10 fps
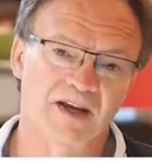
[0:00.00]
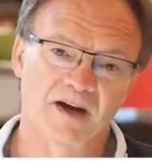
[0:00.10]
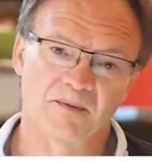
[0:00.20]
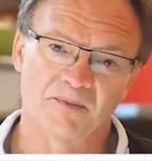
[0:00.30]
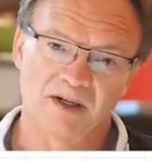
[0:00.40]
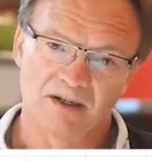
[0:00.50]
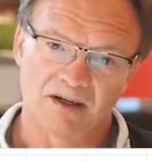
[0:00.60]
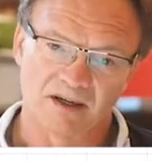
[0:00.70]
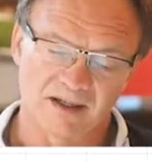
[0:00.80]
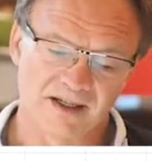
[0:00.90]
become
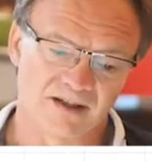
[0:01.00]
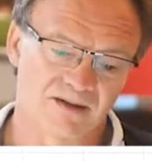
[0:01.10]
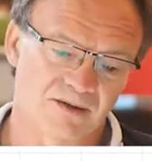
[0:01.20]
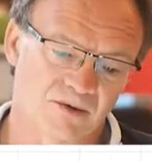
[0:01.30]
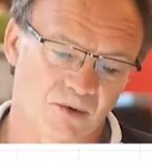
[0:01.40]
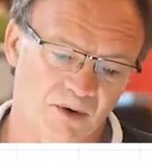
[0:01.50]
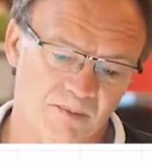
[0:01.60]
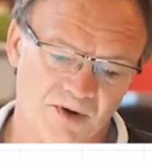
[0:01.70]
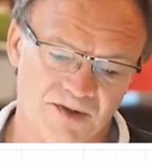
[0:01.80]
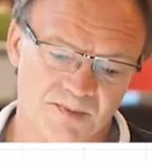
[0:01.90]
a lead or a
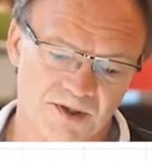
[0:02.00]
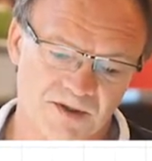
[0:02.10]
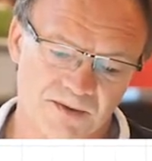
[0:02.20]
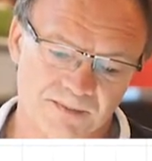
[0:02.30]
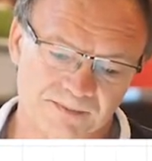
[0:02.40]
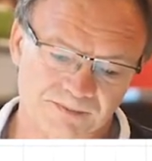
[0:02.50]
prospect.